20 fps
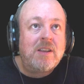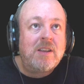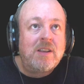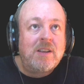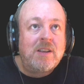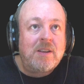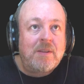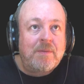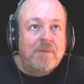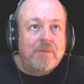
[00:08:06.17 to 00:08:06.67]

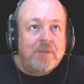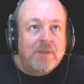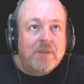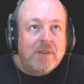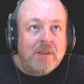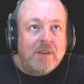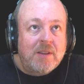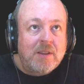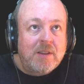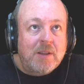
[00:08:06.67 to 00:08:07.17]

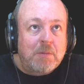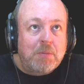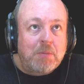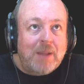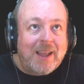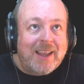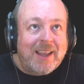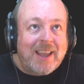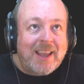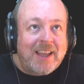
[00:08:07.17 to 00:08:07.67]
the
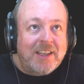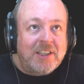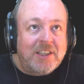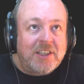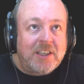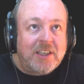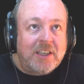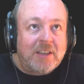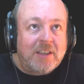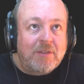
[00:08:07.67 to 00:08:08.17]
black
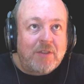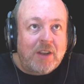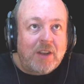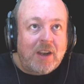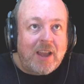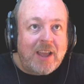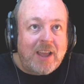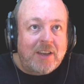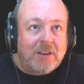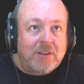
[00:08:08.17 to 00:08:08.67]
edging of the
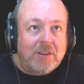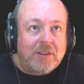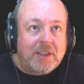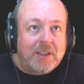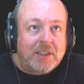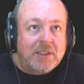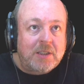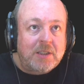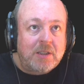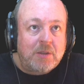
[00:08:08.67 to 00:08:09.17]
lead on
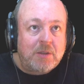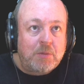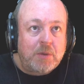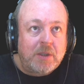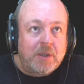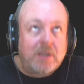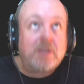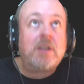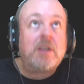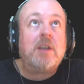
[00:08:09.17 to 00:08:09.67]
this.
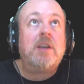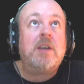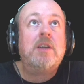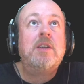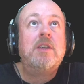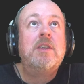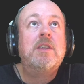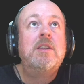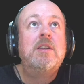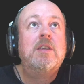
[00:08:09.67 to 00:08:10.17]

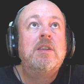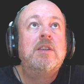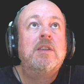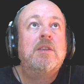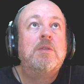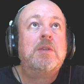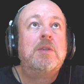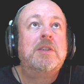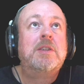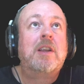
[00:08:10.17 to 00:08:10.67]

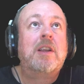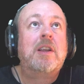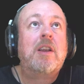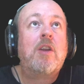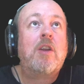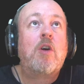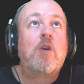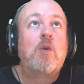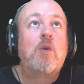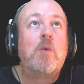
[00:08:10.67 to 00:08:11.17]
That's a
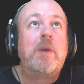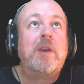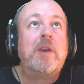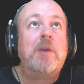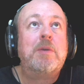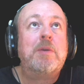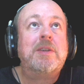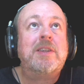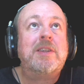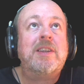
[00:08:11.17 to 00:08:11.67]
clock
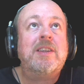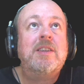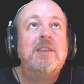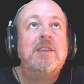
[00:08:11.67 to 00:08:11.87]
window, isn't it?